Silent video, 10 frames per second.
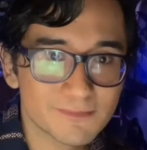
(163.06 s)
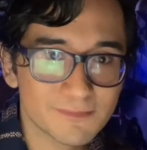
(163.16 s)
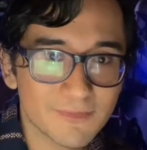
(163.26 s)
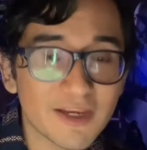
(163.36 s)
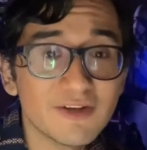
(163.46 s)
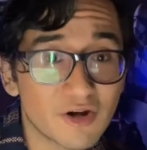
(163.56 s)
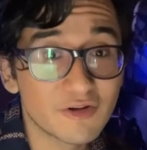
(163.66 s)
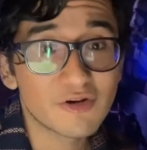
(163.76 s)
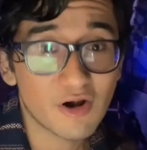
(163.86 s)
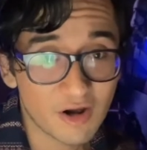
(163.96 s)
in
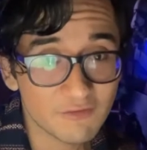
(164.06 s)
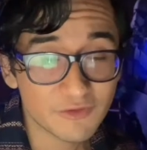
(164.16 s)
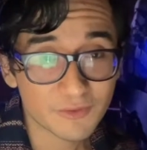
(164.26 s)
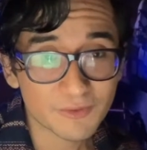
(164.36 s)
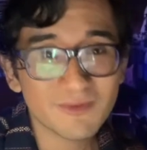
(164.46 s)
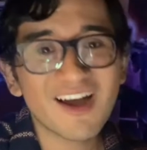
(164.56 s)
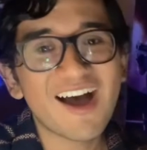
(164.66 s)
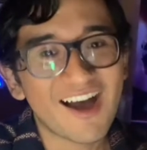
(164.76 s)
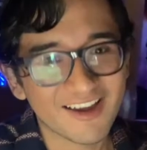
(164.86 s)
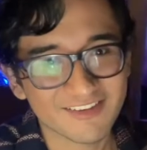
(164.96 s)
honor to
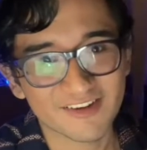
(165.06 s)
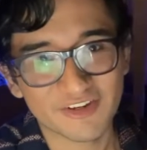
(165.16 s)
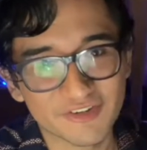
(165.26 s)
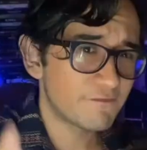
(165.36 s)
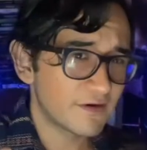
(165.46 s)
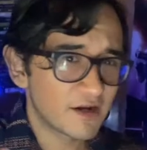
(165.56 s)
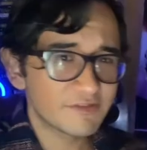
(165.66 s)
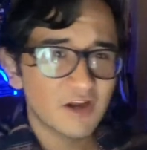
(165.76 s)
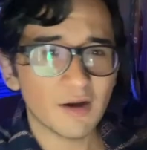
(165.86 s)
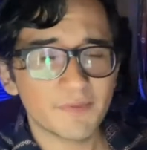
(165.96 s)
Isaac Newton. Our
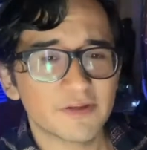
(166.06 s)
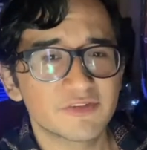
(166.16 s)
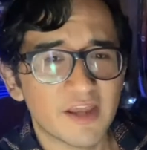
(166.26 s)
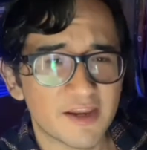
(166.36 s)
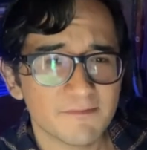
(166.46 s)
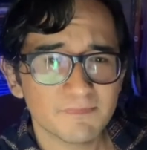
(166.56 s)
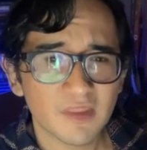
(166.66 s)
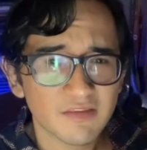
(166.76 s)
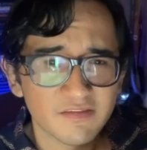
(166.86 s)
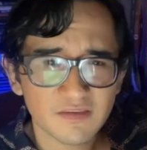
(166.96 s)
topic today,
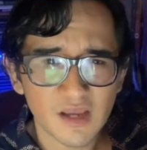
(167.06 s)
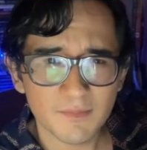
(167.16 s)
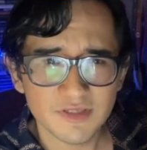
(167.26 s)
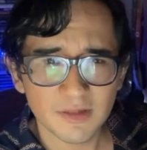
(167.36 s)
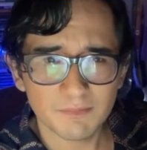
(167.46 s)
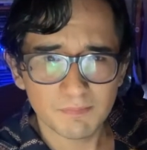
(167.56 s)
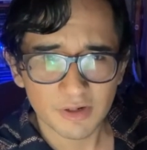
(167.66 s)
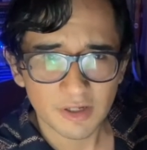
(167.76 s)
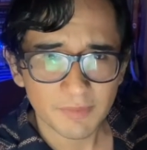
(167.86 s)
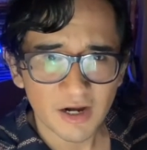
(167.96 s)

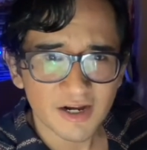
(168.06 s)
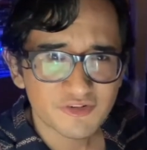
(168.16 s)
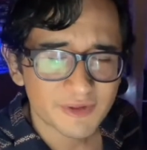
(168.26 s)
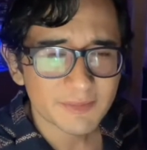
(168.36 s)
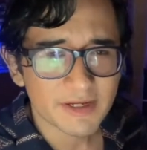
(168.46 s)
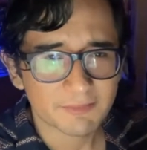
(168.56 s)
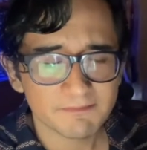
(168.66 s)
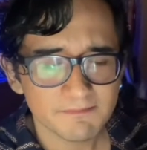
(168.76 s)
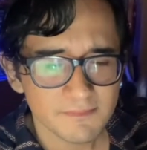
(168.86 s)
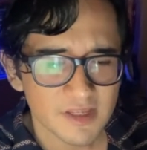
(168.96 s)
subject-verb agreement.
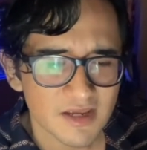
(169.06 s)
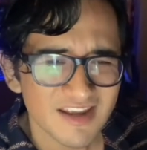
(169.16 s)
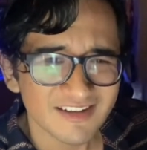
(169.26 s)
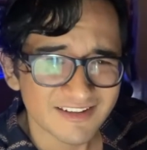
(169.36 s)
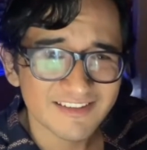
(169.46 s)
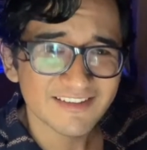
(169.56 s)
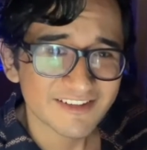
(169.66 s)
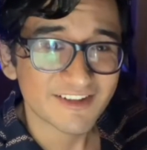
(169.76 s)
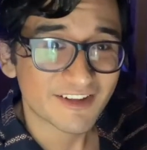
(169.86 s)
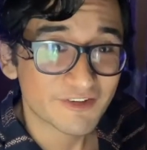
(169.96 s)
This is
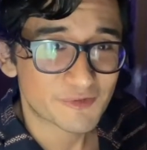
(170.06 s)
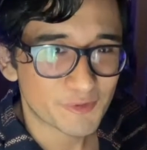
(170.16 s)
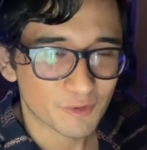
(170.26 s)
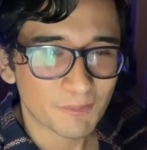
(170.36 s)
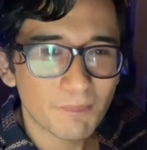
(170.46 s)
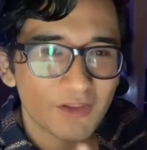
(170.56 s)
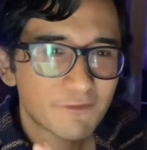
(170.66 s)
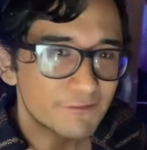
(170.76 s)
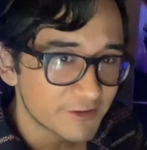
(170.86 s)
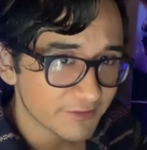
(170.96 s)
an easy rule, but
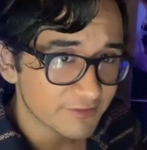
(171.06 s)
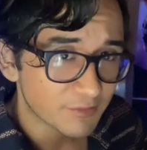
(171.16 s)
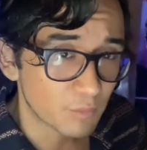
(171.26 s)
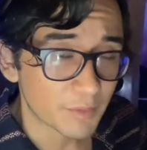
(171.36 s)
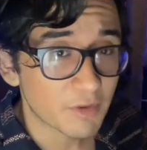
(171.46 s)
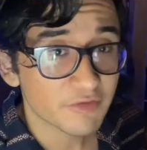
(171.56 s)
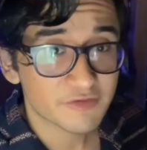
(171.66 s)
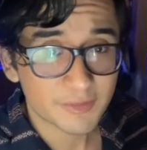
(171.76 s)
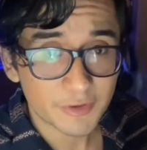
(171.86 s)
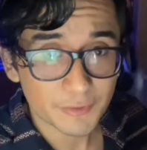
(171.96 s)
first we must
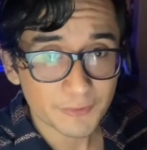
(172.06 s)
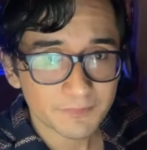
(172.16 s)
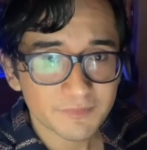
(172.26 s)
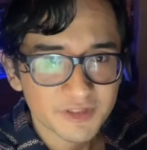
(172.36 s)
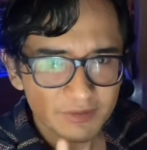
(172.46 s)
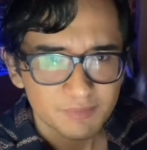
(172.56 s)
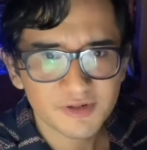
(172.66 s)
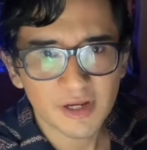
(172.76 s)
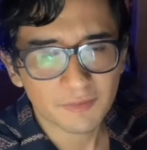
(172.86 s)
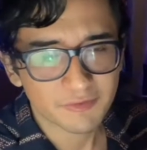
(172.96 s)
review the
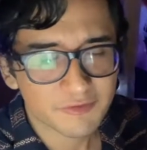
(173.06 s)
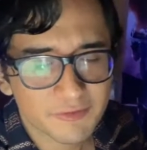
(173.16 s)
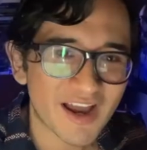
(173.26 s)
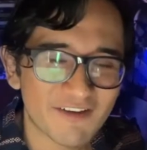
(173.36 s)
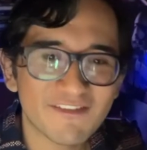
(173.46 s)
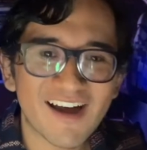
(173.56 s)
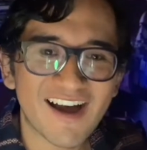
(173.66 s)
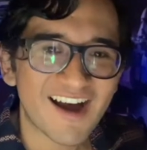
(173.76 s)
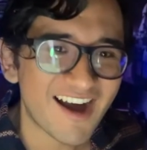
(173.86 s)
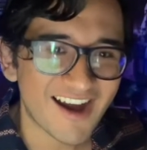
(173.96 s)
pronouns.
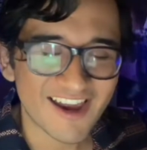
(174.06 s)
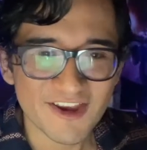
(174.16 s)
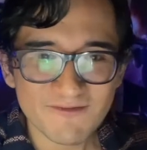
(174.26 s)
I,